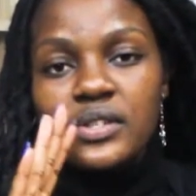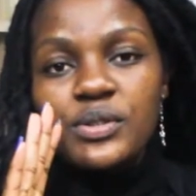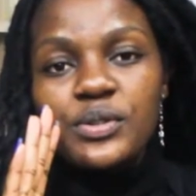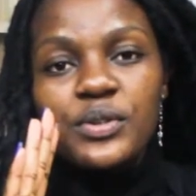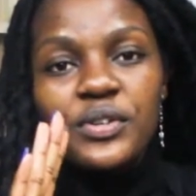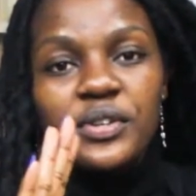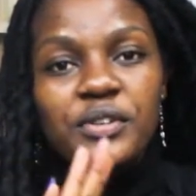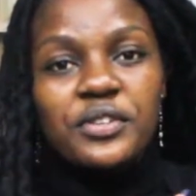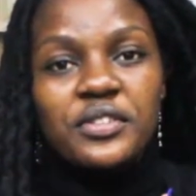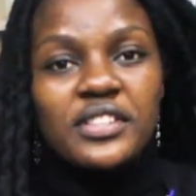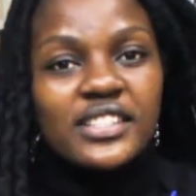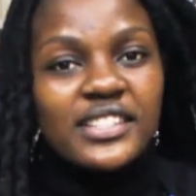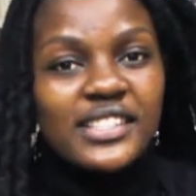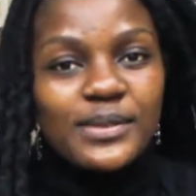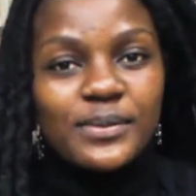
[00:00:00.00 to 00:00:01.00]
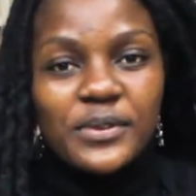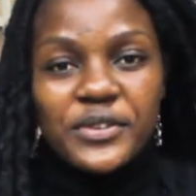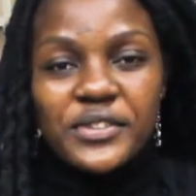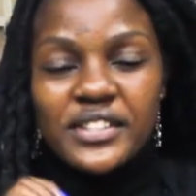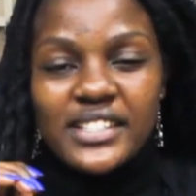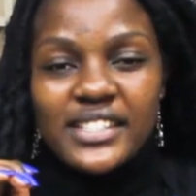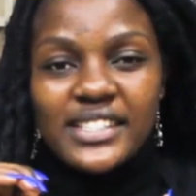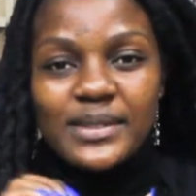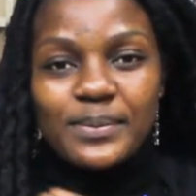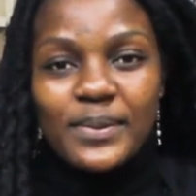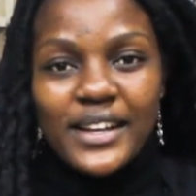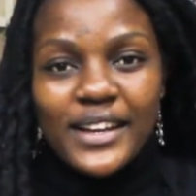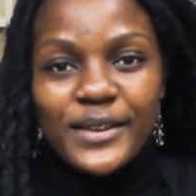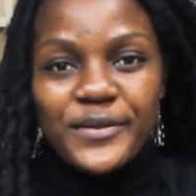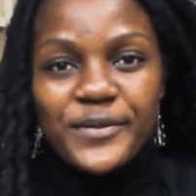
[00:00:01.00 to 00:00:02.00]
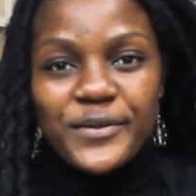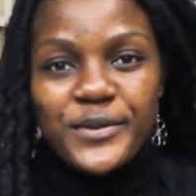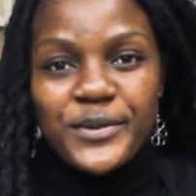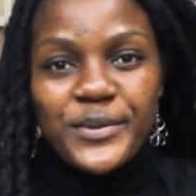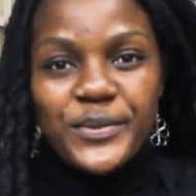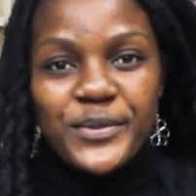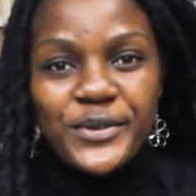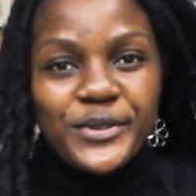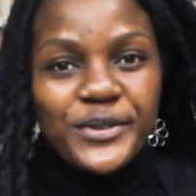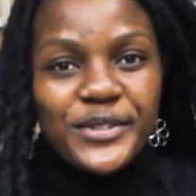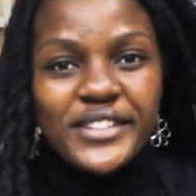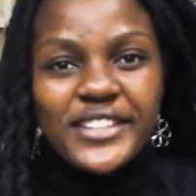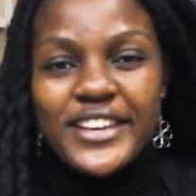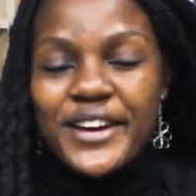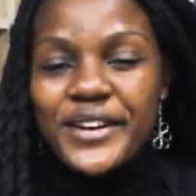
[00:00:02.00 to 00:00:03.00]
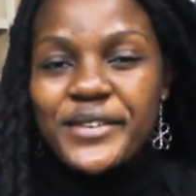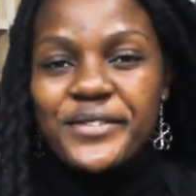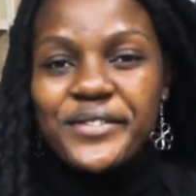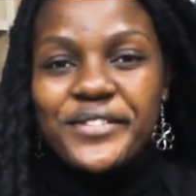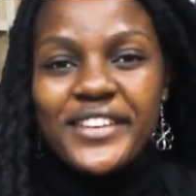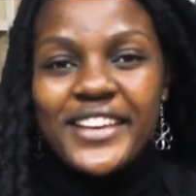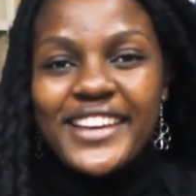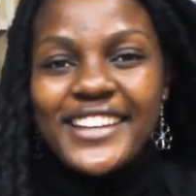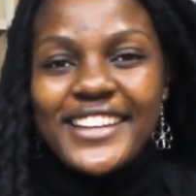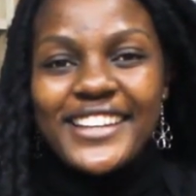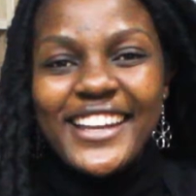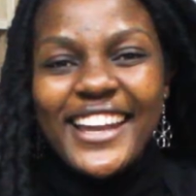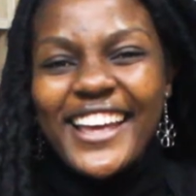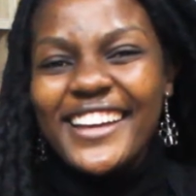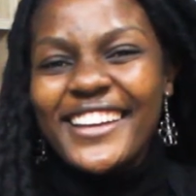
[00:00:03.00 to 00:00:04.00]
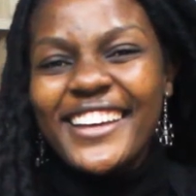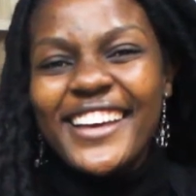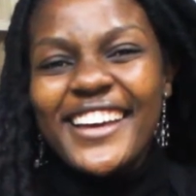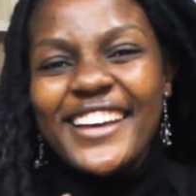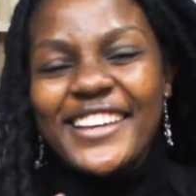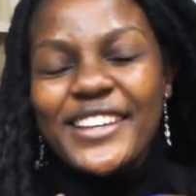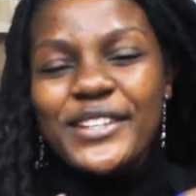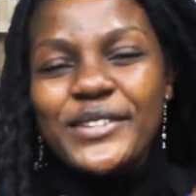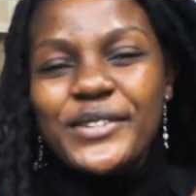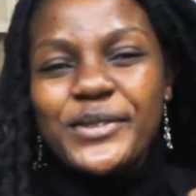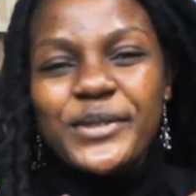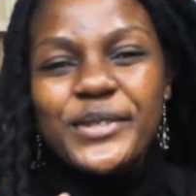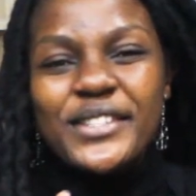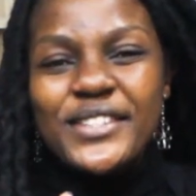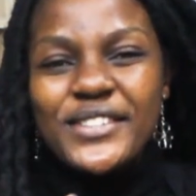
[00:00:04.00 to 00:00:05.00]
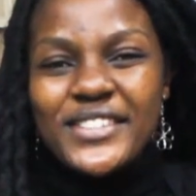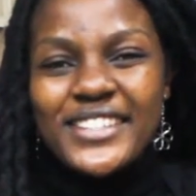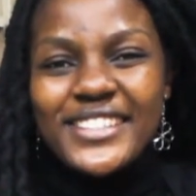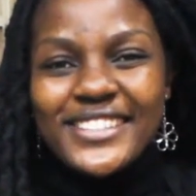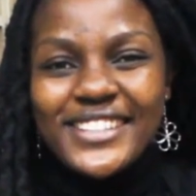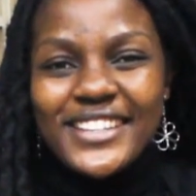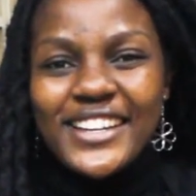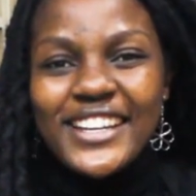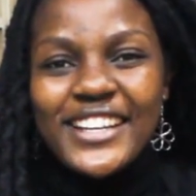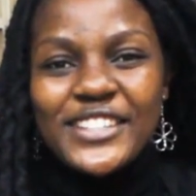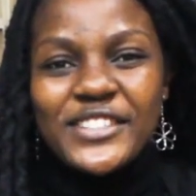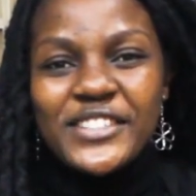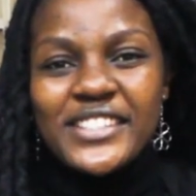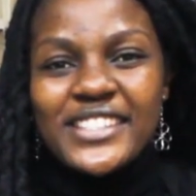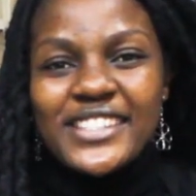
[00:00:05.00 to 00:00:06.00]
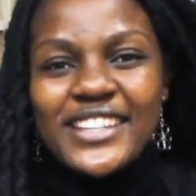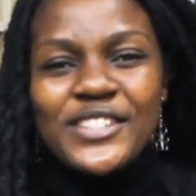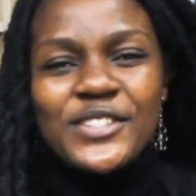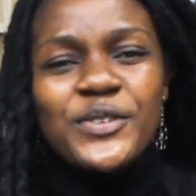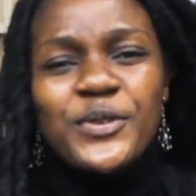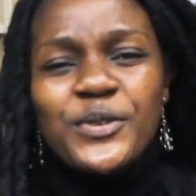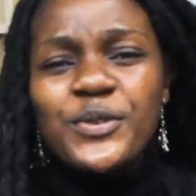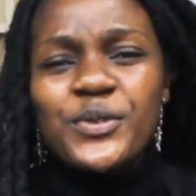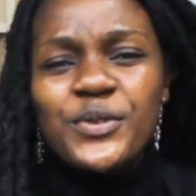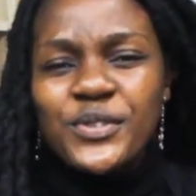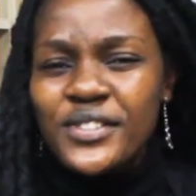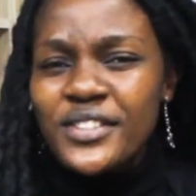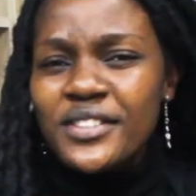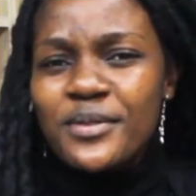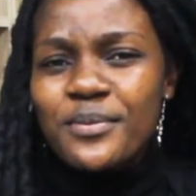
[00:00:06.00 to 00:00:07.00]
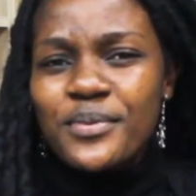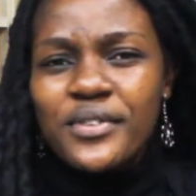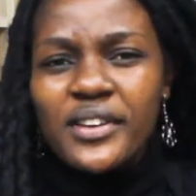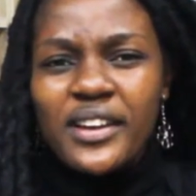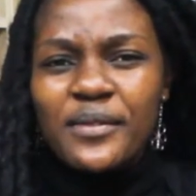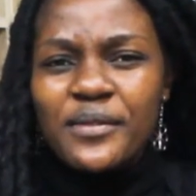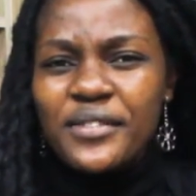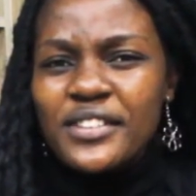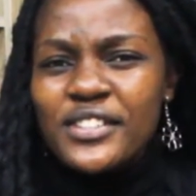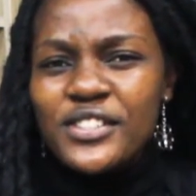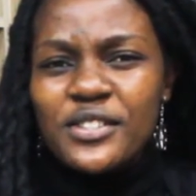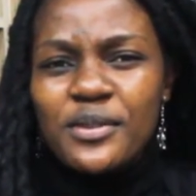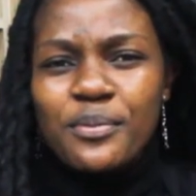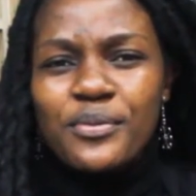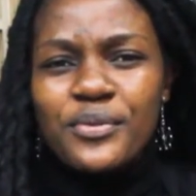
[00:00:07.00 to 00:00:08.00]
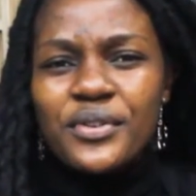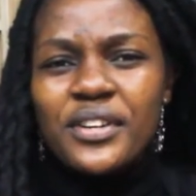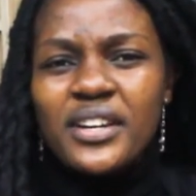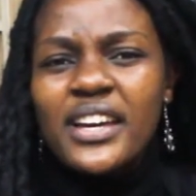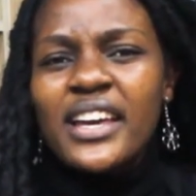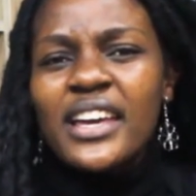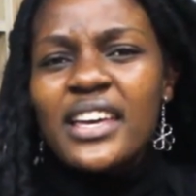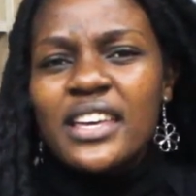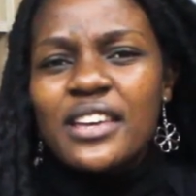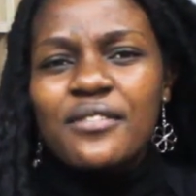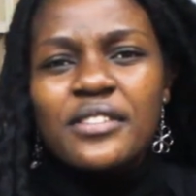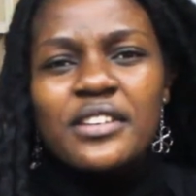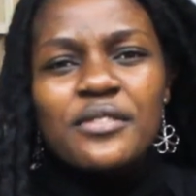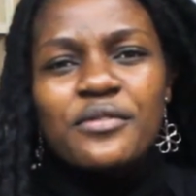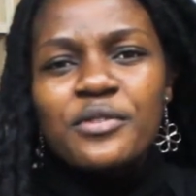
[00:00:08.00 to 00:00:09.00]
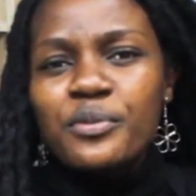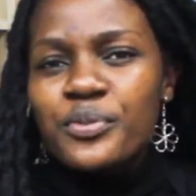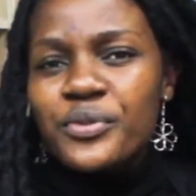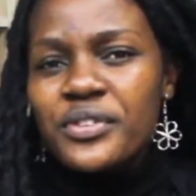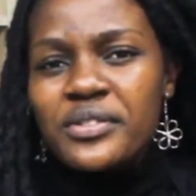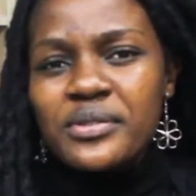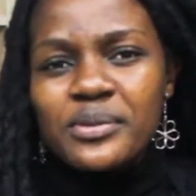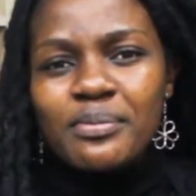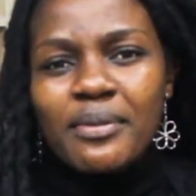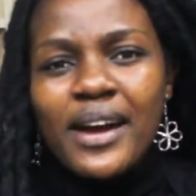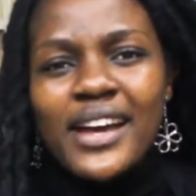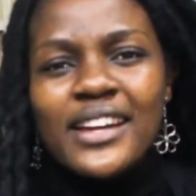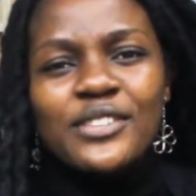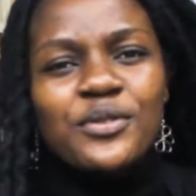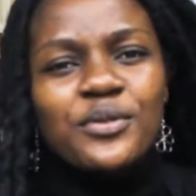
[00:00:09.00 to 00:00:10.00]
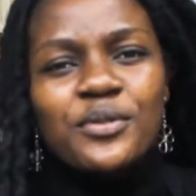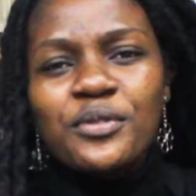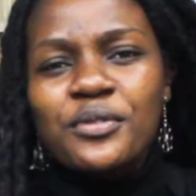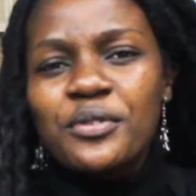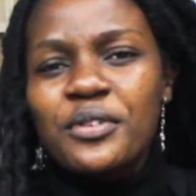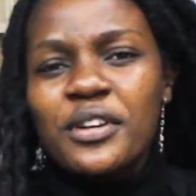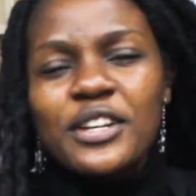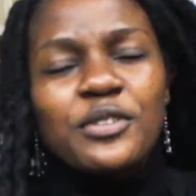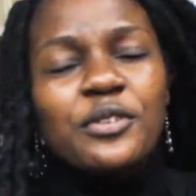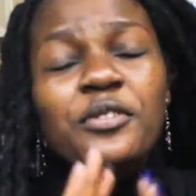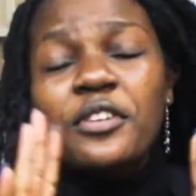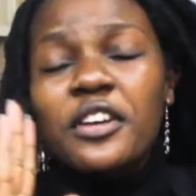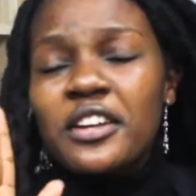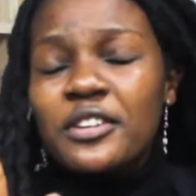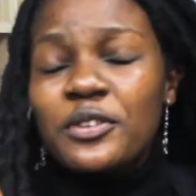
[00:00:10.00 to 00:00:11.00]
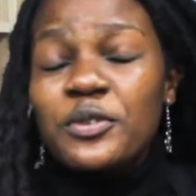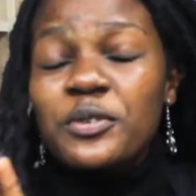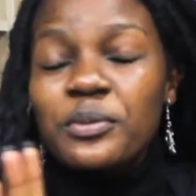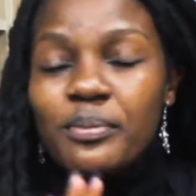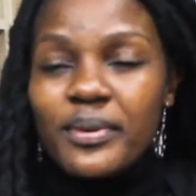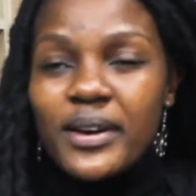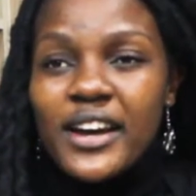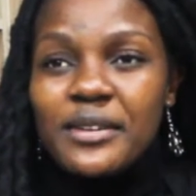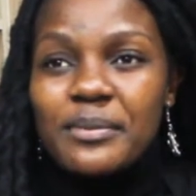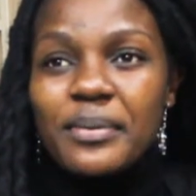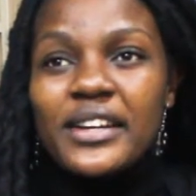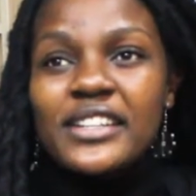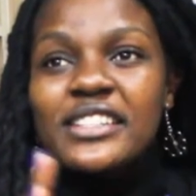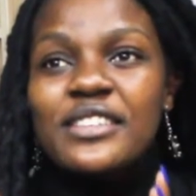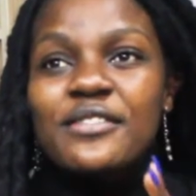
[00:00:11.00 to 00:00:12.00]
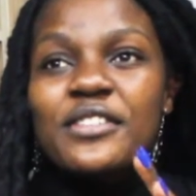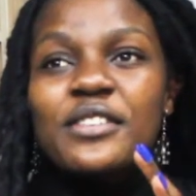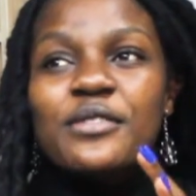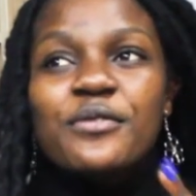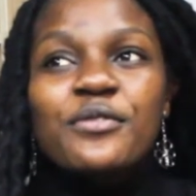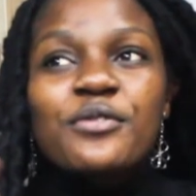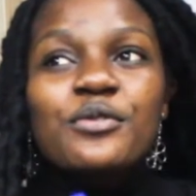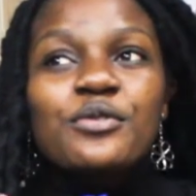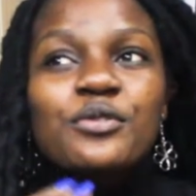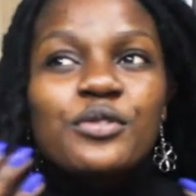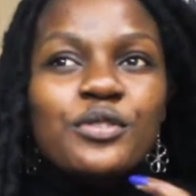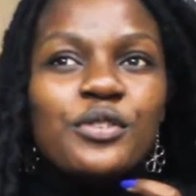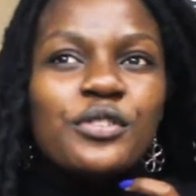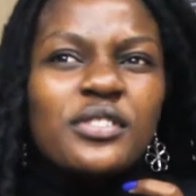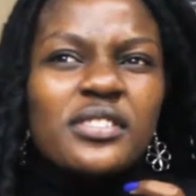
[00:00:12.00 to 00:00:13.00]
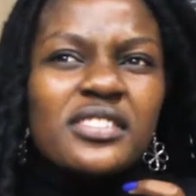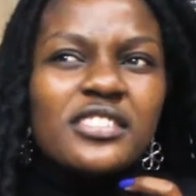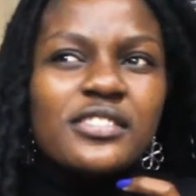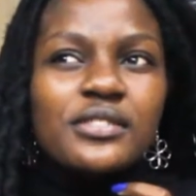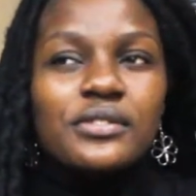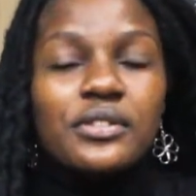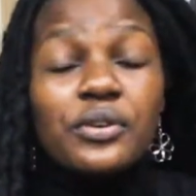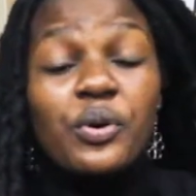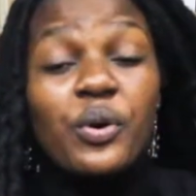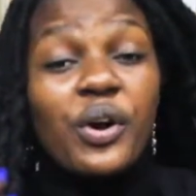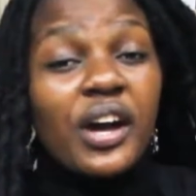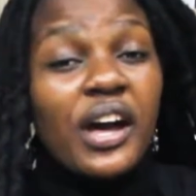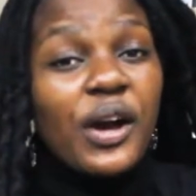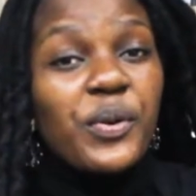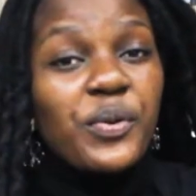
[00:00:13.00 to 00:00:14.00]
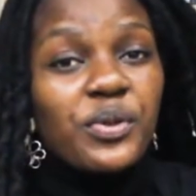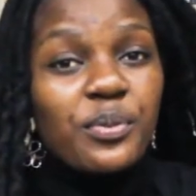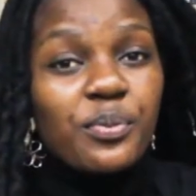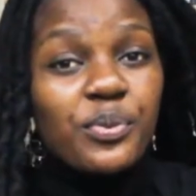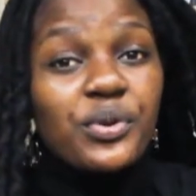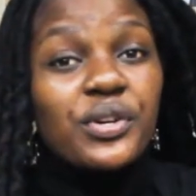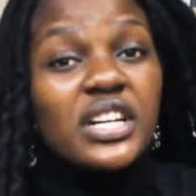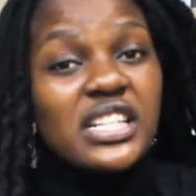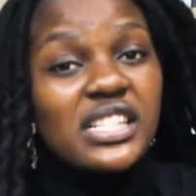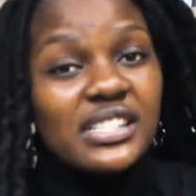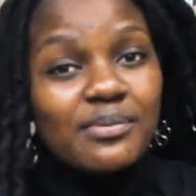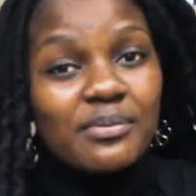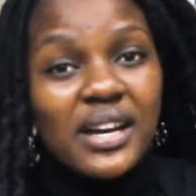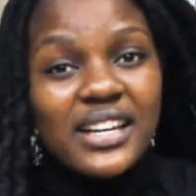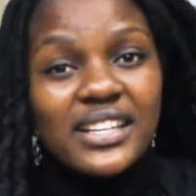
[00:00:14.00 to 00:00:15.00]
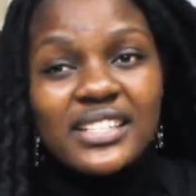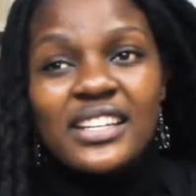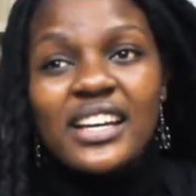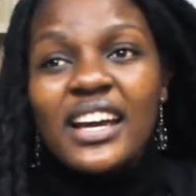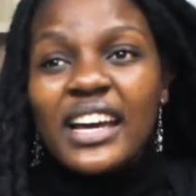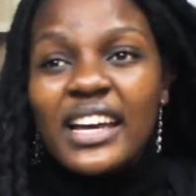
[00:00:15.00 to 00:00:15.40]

so on this on this platform we don't have any like you know those strict regulations that you ought to read the book and finish the book even if the book is bad you know and okay not bad but even if you don't you know concur with the book as much